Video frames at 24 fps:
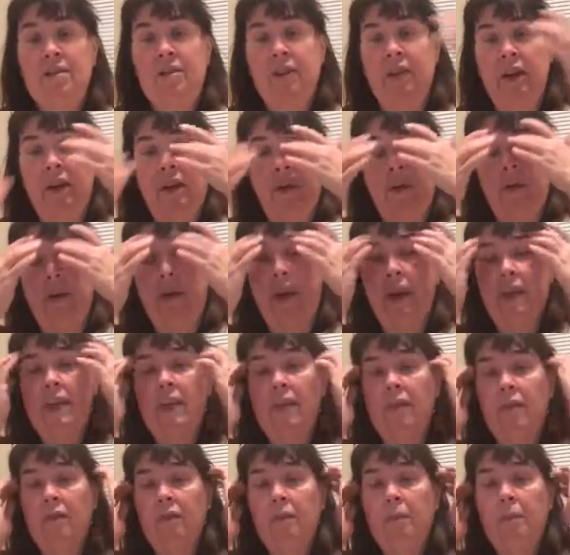very
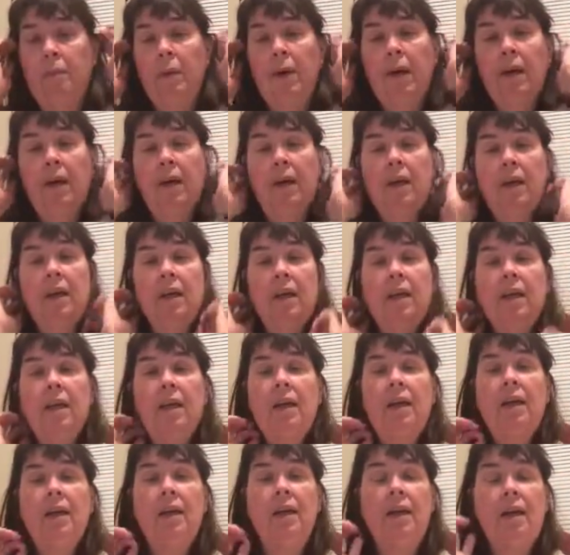creative, but
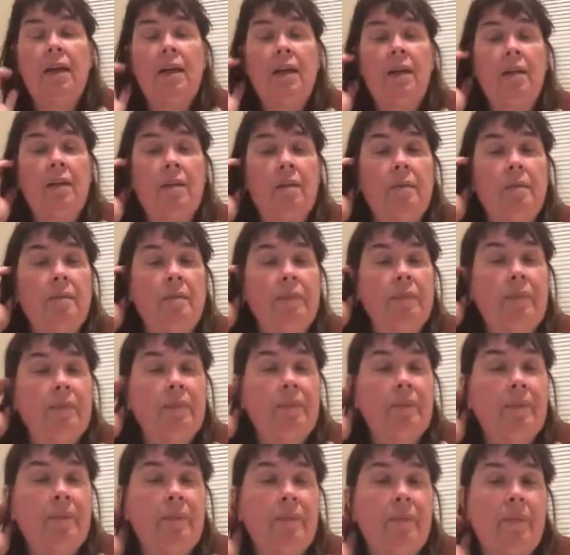I
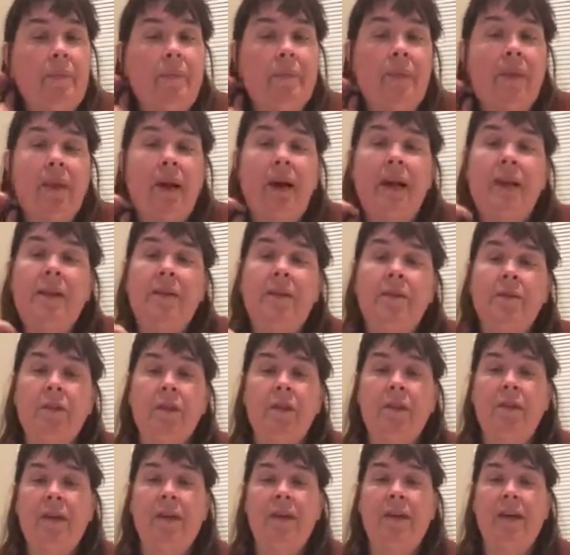don't
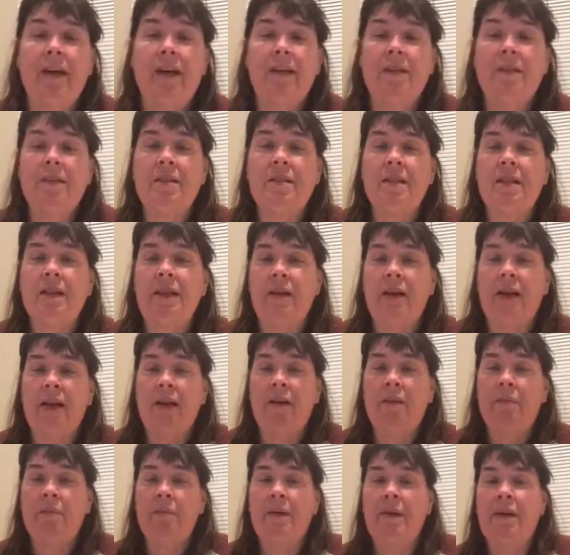know that that's going to
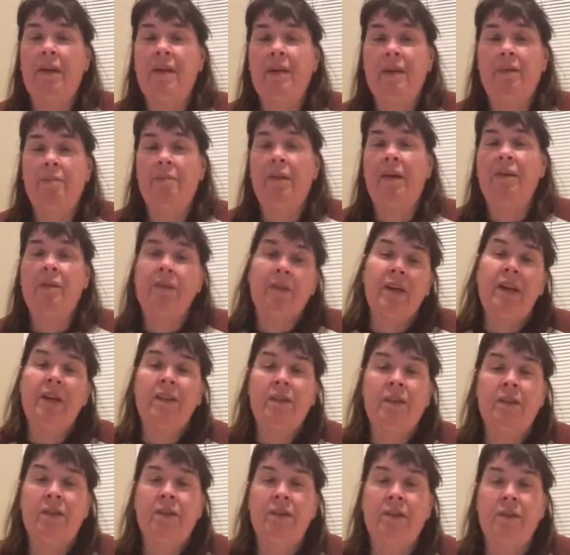help my
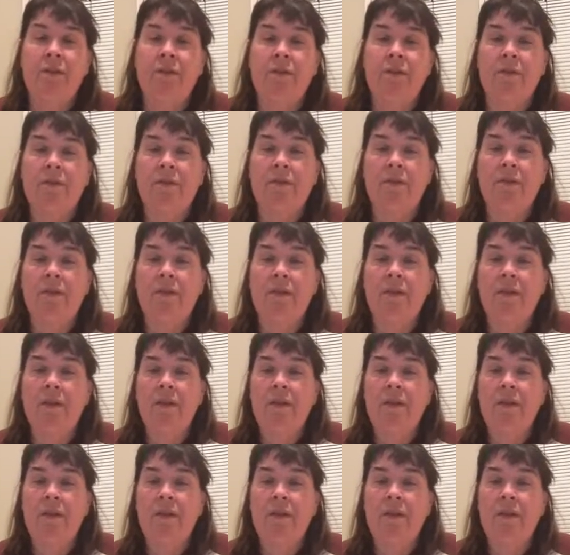vocational students.